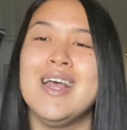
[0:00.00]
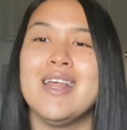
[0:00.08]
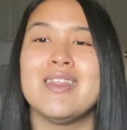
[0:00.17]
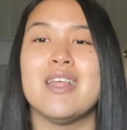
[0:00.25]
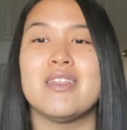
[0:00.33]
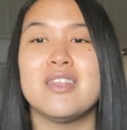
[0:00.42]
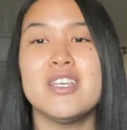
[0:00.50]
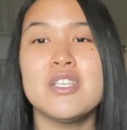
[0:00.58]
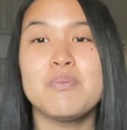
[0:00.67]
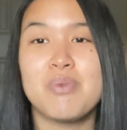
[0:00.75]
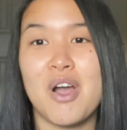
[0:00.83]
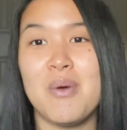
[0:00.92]
that
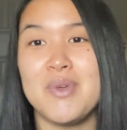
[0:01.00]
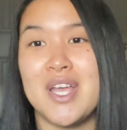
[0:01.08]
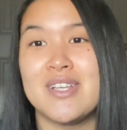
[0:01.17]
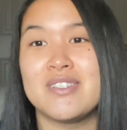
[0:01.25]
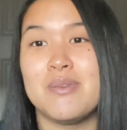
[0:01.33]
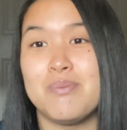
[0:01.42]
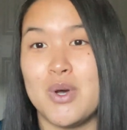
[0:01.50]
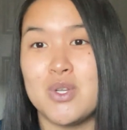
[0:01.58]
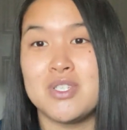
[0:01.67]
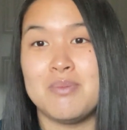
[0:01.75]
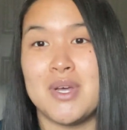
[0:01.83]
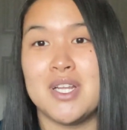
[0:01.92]
this probably has the
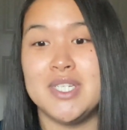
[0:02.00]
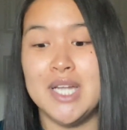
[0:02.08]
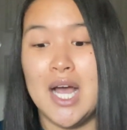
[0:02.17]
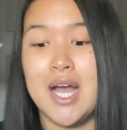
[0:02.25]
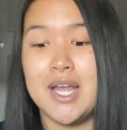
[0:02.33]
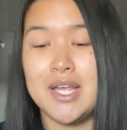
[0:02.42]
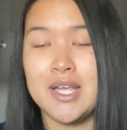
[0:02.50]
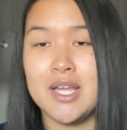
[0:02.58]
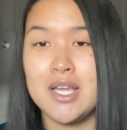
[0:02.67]
most amount of dye